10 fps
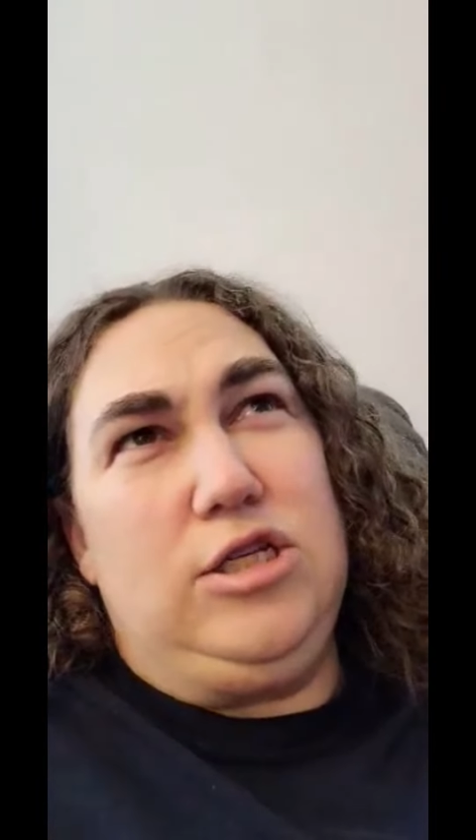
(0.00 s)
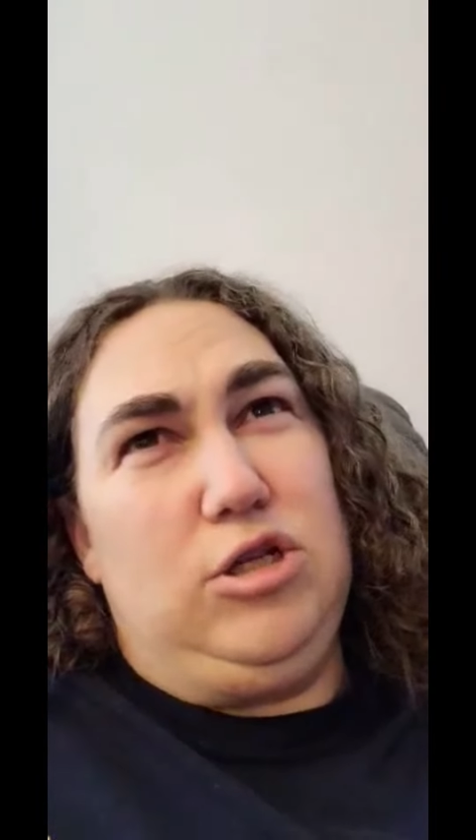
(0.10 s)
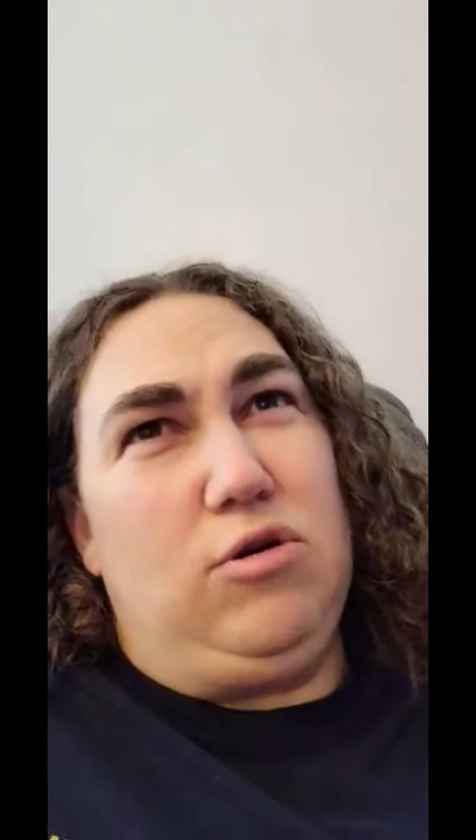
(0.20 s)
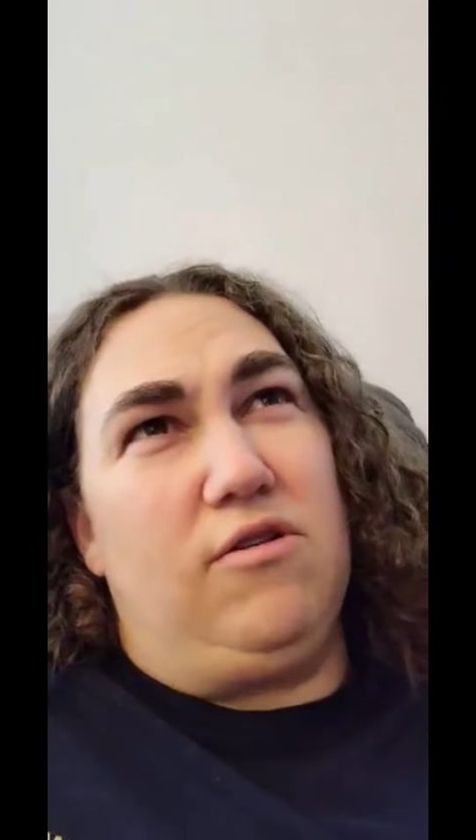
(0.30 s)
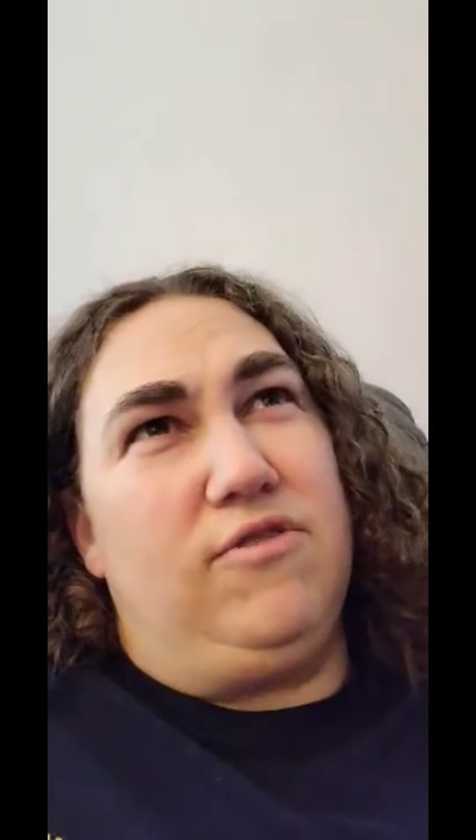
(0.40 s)

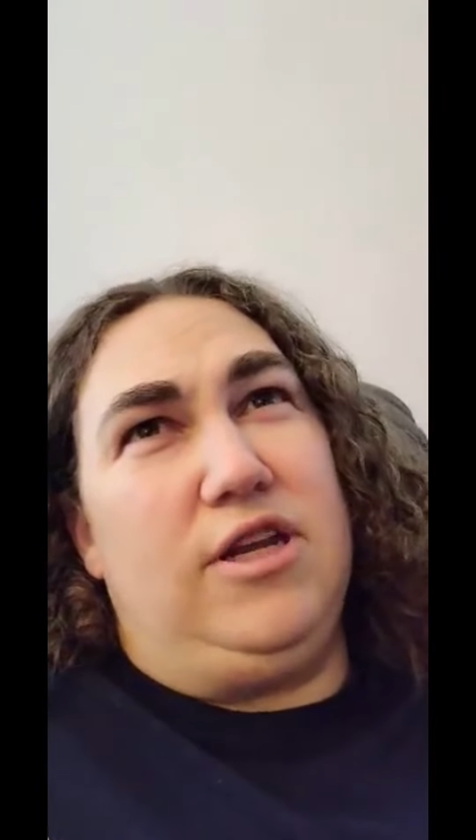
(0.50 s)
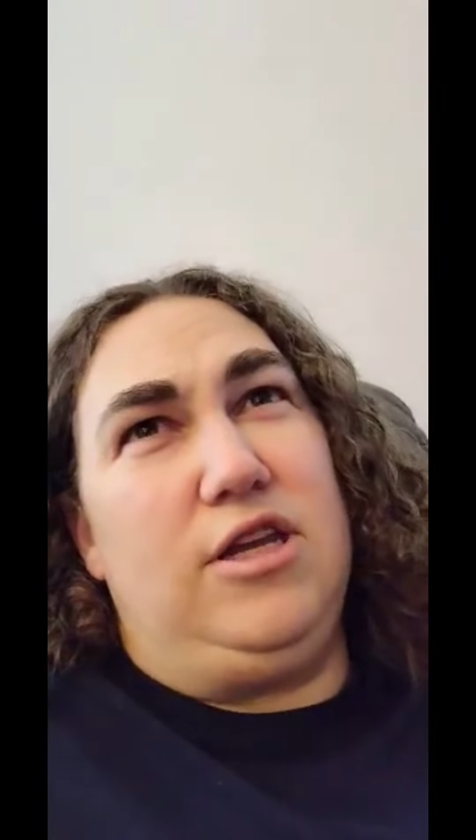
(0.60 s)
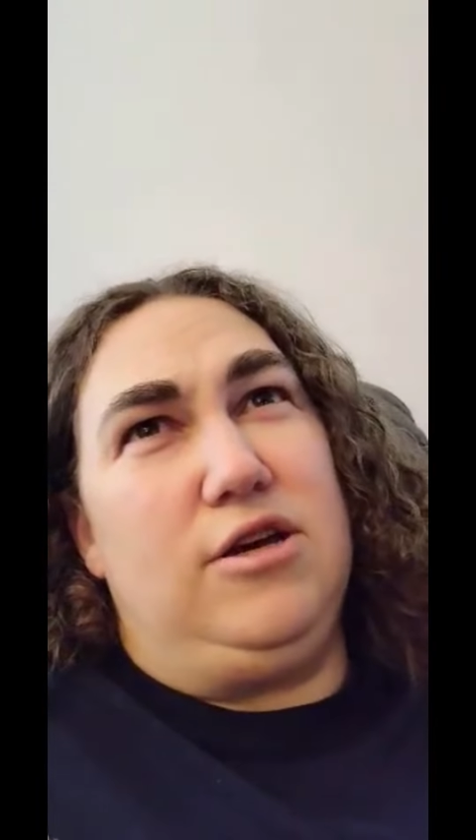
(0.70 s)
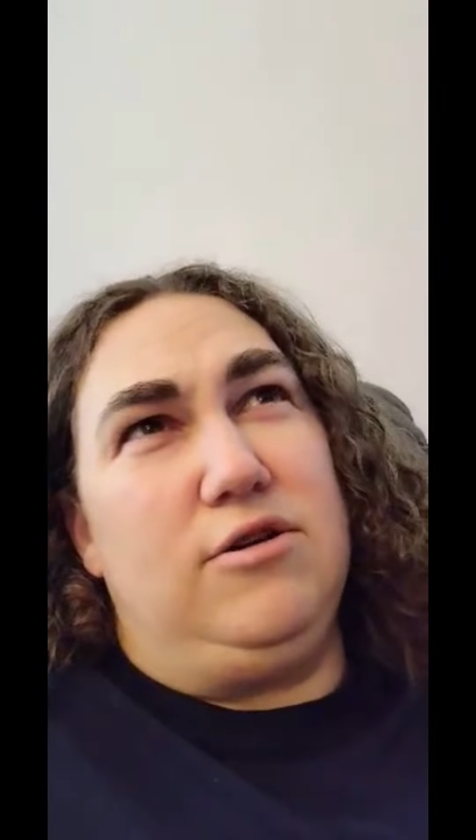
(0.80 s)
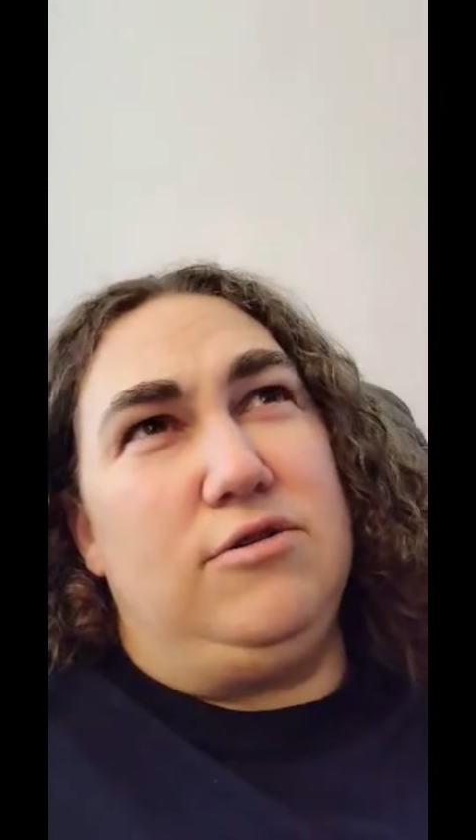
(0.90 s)
to our
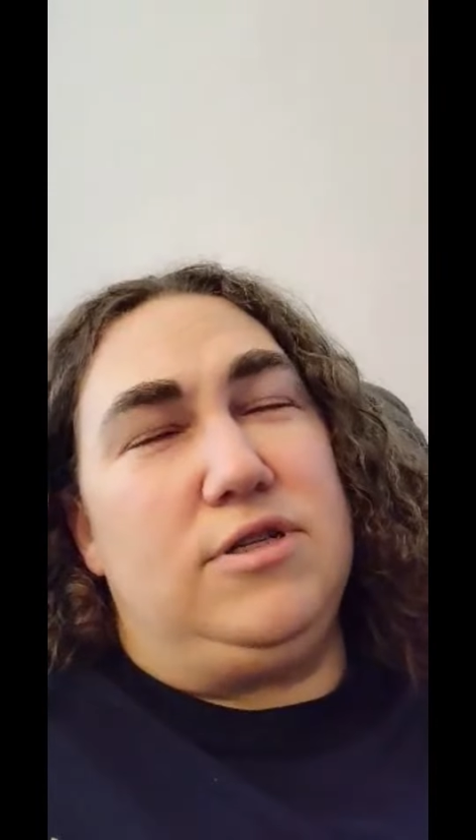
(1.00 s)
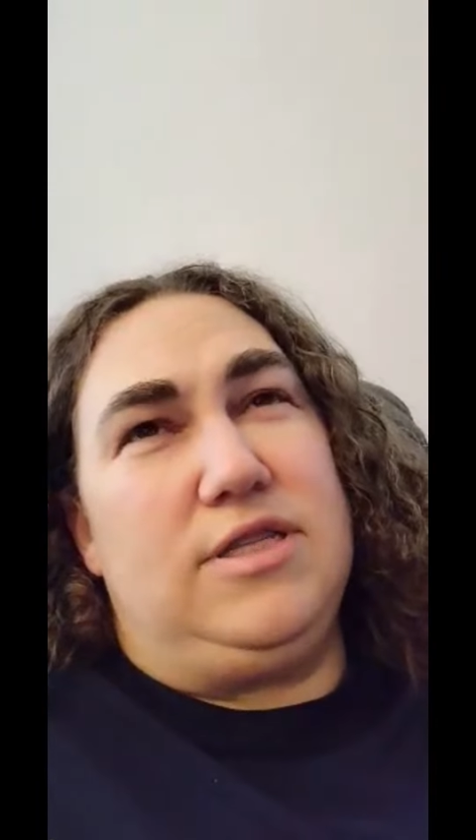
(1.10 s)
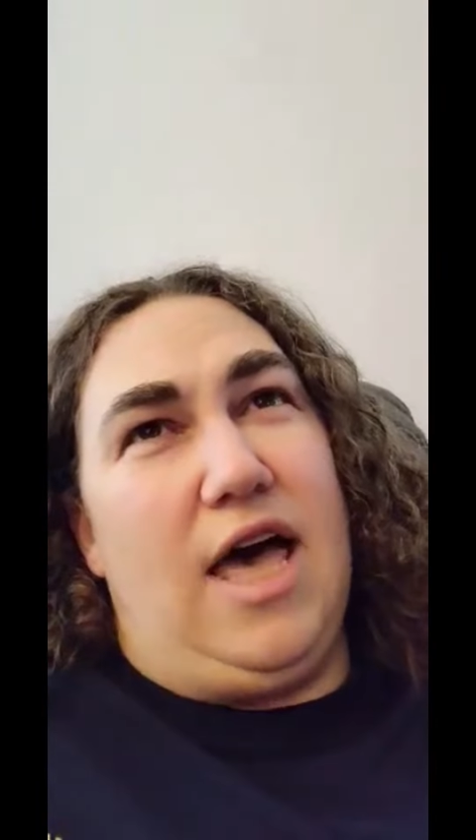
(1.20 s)
videos